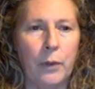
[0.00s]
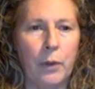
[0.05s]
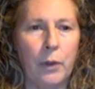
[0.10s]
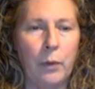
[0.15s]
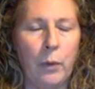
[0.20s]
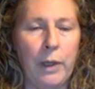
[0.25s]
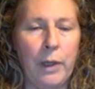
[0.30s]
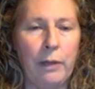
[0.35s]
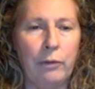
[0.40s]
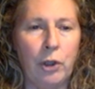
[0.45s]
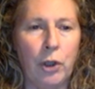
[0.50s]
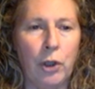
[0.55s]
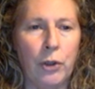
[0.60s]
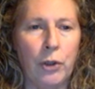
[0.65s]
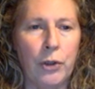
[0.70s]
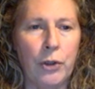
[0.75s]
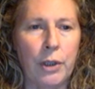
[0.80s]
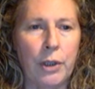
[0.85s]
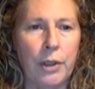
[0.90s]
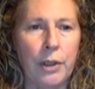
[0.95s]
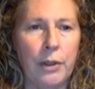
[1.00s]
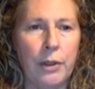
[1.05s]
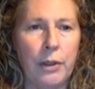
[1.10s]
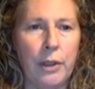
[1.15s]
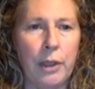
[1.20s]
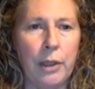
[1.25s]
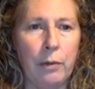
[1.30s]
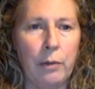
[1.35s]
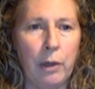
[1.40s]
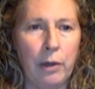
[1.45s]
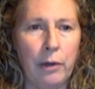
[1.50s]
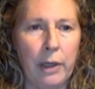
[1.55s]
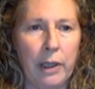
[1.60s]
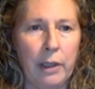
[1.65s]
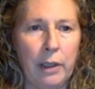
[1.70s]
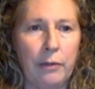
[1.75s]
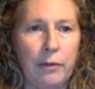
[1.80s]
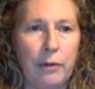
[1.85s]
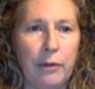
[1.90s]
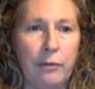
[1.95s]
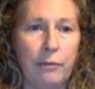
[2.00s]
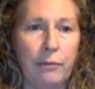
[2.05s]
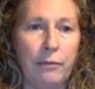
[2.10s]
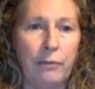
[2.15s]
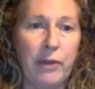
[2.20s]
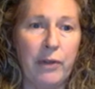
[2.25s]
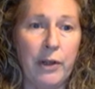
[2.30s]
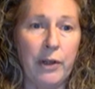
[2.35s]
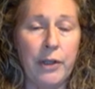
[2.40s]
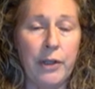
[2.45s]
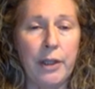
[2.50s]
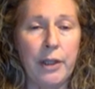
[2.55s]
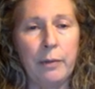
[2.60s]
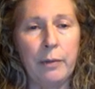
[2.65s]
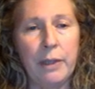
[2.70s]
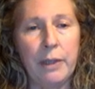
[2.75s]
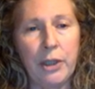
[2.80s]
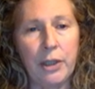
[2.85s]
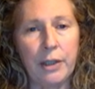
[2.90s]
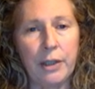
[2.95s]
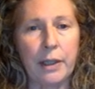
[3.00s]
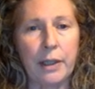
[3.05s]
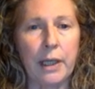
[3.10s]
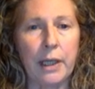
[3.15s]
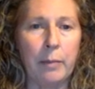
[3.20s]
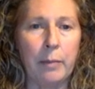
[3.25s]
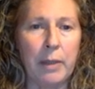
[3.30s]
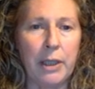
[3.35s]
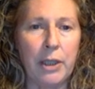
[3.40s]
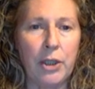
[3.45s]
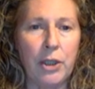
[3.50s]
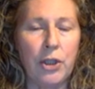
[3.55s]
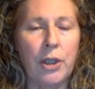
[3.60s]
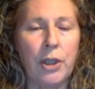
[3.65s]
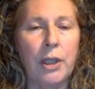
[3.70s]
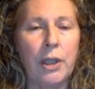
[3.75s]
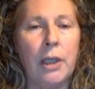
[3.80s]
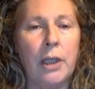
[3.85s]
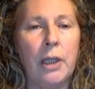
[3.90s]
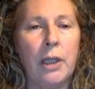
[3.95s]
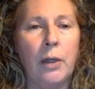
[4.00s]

We've got the URL of the photo, which is the image,